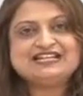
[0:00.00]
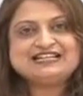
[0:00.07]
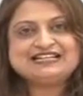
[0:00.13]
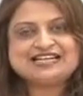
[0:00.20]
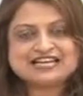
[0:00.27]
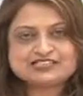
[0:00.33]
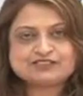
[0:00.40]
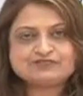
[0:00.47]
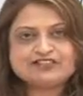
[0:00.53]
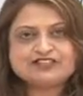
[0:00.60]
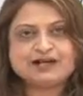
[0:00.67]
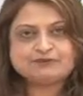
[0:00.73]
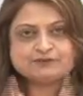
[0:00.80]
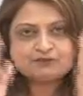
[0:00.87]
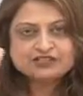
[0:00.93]
Next, we
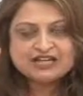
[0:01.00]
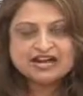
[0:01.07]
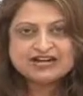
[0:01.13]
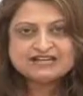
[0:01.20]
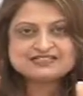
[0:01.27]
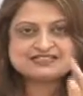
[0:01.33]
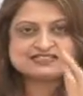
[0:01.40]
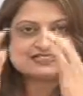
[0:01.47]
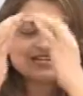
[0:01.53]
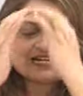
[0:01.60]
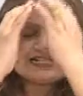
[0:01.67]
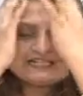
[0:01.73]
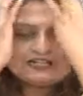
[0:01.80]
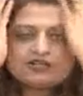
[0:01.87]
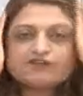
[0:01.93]
come to the
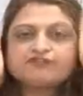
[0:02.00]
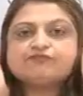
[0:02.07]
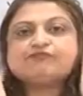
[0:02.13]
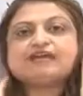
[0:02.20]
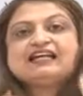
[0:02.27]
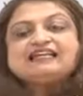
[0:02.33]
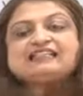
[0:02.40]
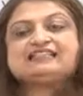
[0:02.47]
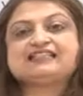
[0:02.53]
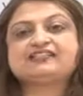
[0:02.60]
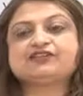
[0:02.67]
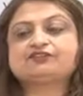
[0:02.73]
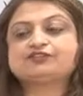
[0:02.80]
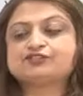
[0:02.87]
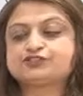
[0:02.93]
understanding of managing
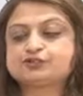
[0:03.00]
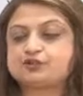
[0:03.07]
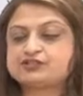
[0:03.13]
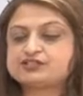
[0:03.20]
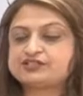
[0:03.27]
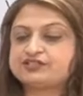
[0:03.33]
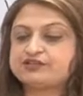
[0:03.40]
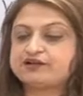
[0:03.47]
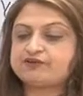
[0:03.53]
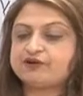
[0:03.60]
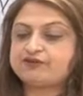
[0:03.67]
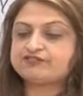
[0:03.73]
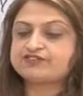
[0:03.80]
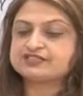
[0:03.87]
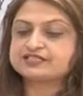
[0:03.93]
the resource in our
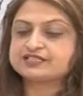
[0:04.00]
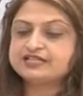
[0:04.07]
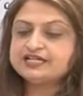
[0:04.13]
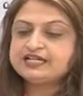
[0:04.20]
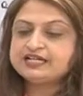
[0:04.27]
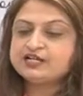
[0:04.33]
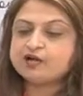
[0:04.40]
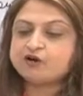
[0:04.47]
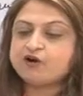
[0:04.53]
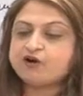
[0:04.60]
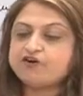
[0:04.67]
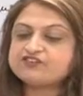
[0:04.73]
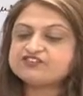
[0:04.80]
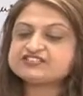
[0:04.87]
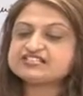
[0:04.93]
office. Now,
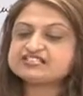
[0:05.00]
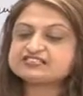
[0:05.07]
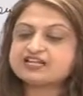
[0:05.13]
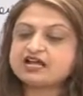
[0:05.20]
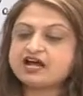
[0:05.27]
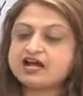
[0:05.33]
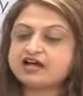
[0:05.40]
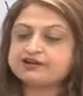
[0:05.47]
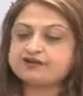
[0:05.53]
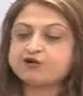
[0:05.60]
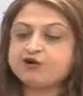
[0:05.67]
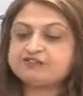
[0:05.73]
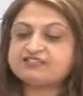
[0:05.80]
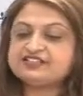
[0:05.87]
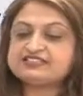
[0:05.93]
offices are
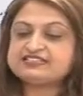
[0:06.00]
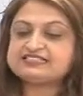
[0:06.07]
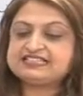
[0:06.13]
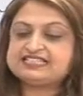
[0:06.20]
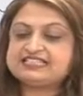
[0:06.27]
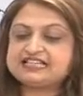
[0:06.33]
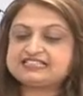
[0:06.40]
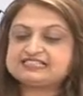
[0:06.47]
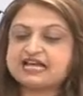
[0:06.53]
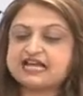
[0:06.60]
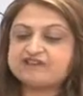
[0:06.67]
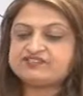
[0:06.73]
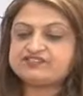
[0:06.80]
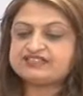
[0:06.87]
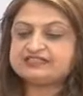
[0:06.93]
often seen as
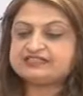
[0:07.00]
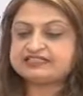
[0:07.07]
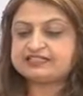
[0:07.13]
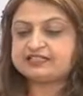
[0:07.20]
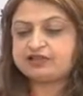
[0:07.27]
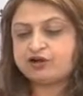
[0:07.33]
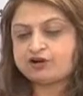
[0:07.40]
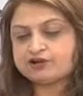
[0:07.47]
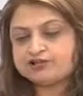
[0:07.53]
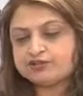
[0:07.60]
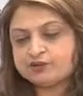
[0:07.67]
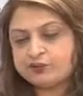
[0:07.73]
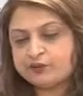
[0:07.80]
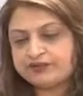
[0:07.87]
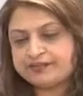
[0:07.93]
having little or
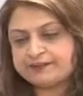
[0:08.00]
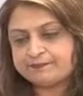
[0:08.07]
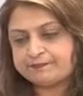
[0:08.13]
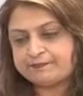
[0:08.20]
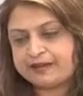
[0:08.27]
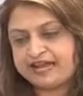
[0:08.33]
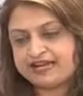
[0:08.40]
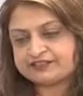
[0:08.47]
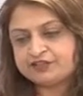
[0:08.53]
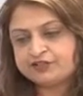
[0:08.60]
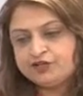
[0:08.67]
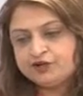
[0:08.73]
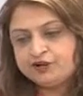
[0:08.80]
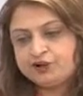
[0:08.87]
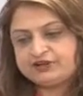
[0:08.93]
no impact
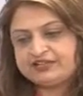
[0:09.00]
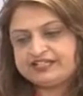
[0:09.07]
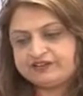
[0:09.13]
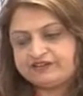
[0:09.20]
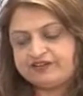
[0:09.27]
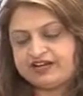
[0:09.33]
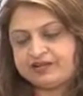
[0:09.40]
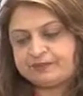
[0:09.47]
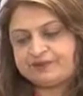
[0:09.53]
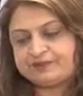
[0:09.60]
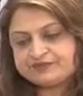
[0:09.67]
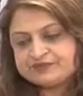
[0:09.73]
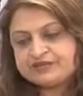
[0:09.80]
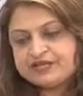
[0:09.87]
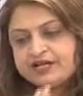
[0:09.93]
on the environment.